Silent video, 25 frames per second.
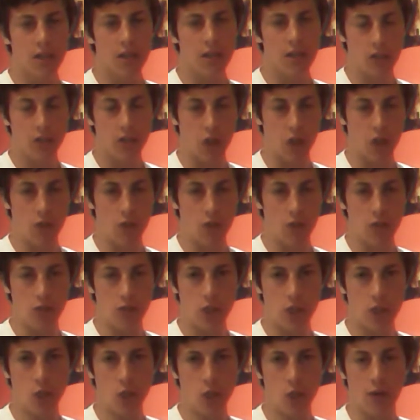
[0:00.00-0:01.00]
So the
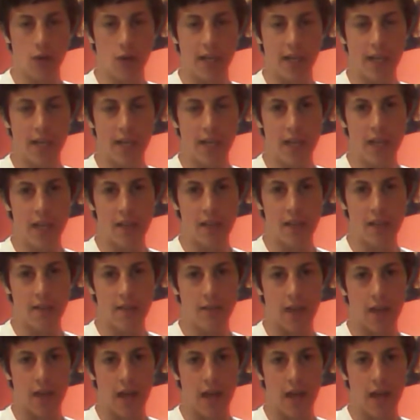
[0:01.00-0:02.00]
story is
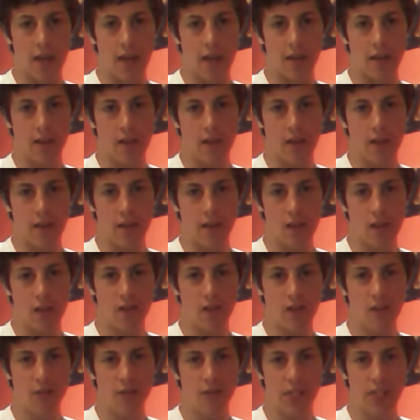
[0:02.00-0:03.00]
that this
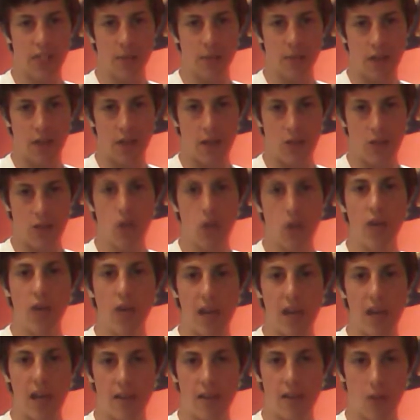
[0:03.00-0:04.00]
film takes place 2
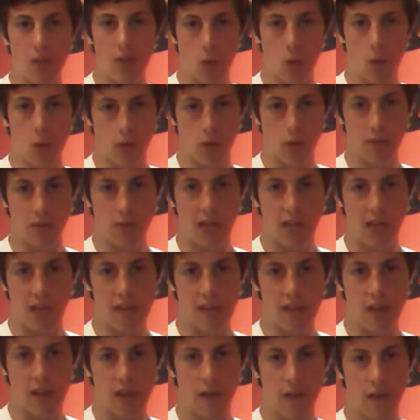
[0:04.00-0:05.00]
years or 3 years
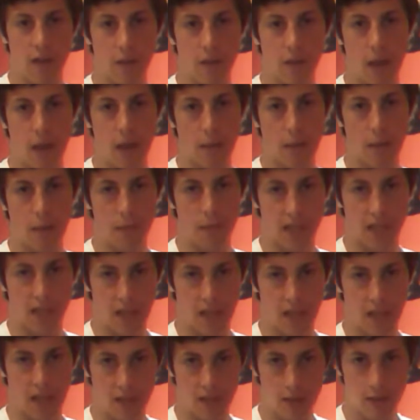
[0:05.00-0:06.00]
after Batman
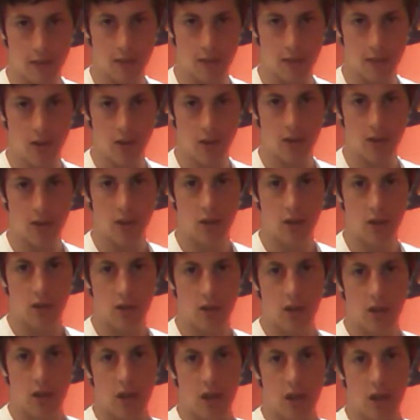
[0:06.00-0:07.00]
Begins,
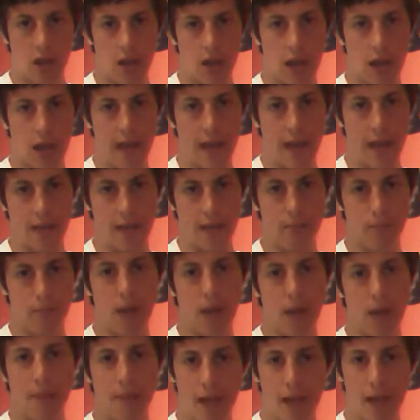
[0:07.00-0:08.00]
and
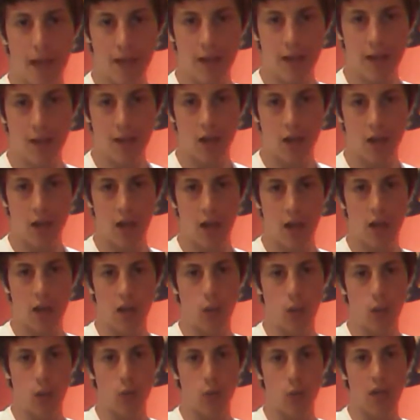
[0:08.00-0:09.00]
Batman,
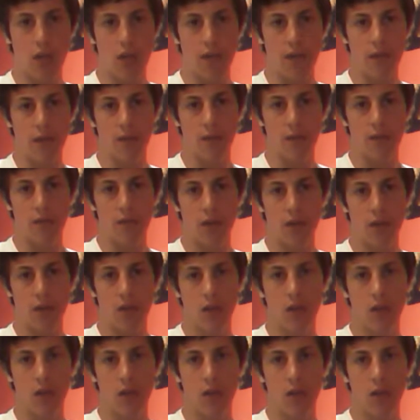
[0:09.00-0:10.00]
along with
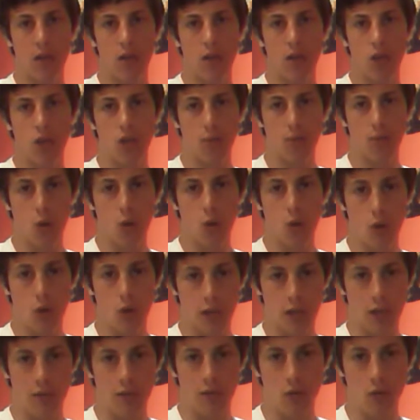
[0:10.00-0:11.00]
Jim
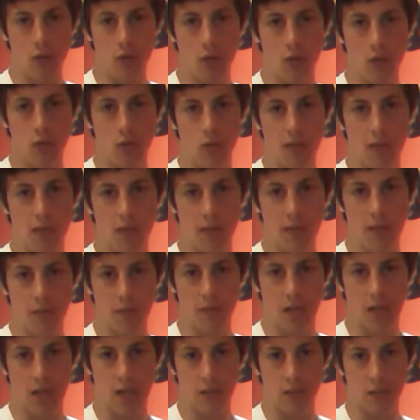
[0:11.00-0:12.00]
Gordon, who later
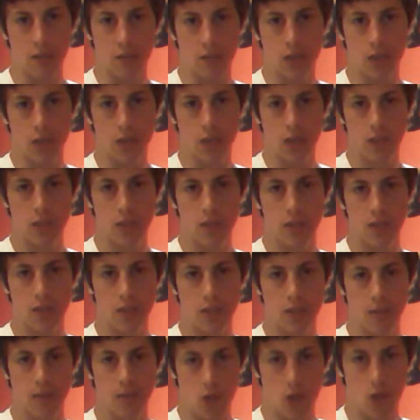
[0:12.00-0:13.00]
becomes
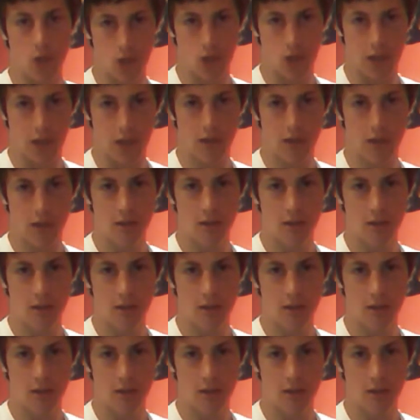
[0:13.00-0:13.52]
commissioner